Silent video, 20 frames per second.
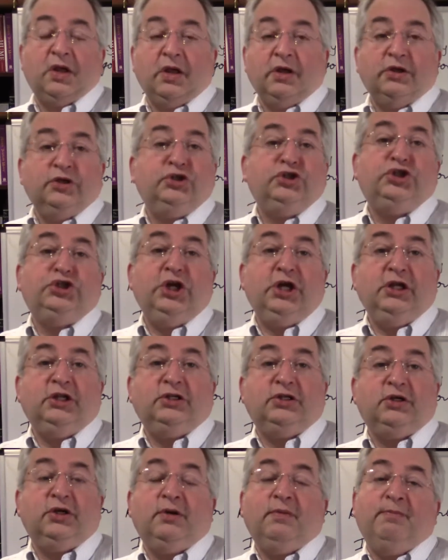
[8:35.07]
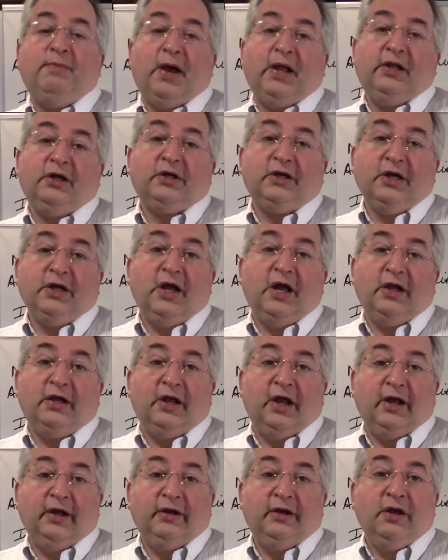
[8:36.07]
cheat by looking
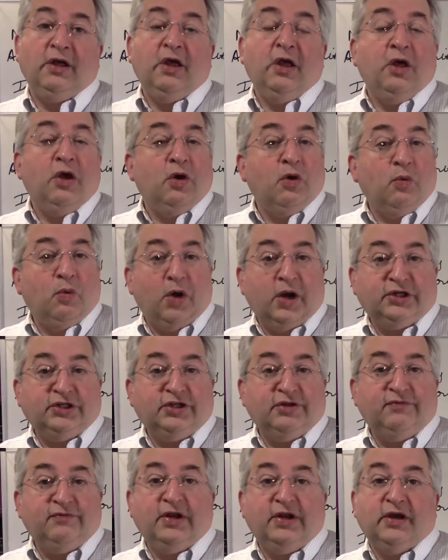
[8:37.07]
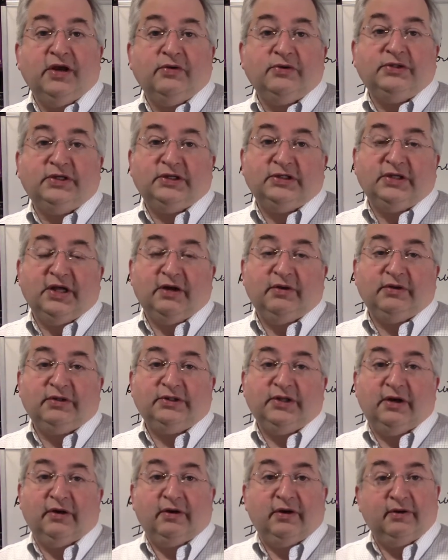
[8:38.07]
online. Watch the videos, etc.,
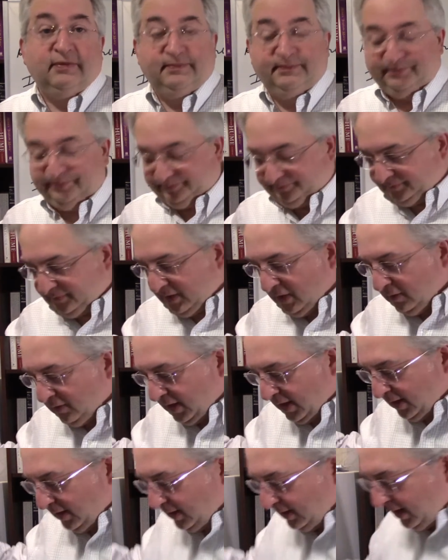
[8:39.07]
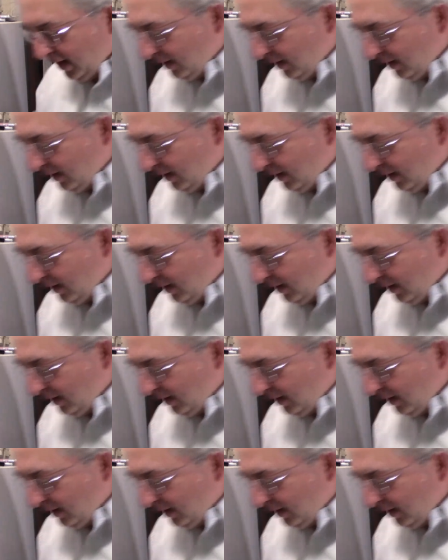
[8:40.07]
etc. Okay, now